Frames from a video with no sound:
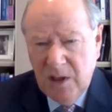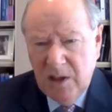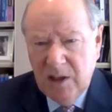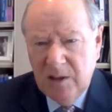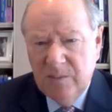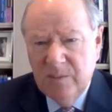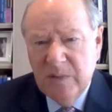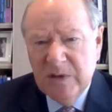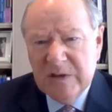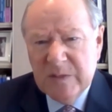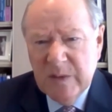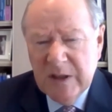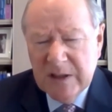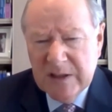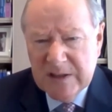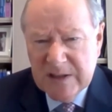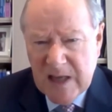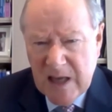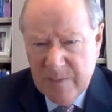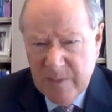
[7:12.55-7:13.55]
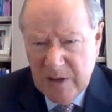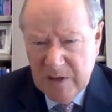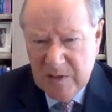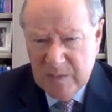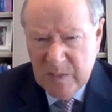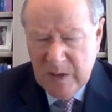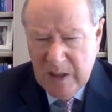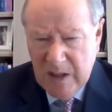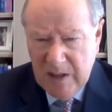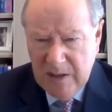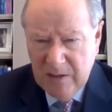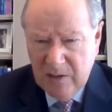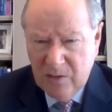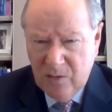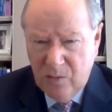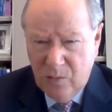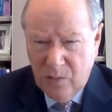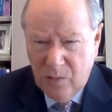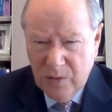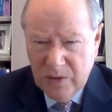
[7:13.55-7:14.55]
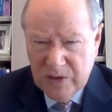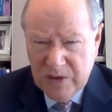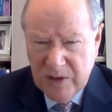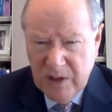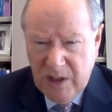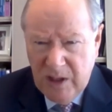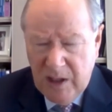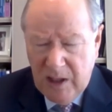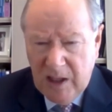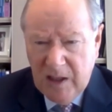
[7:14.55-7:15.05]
that must be examined by the court